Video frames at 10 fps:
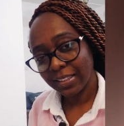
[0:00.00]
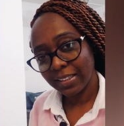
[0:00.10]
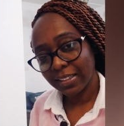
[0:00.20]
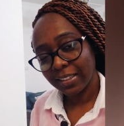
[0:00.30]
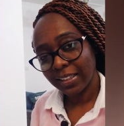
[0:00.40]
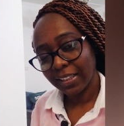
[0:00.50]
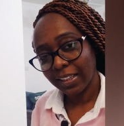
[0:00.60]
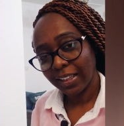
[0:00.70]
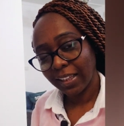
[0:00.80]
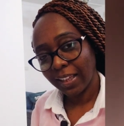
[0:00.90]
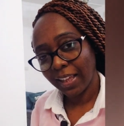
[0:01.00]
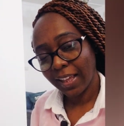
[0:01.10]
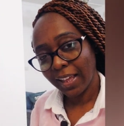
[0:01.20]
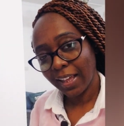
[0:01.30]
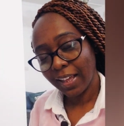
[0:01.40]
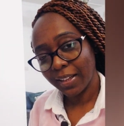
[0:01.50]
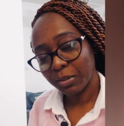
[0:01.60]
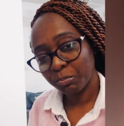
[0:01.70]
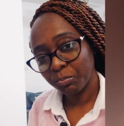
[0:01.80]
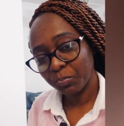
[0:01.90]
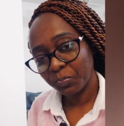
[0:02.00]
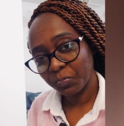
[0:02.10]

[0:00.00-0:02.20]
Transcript: (no one is talking)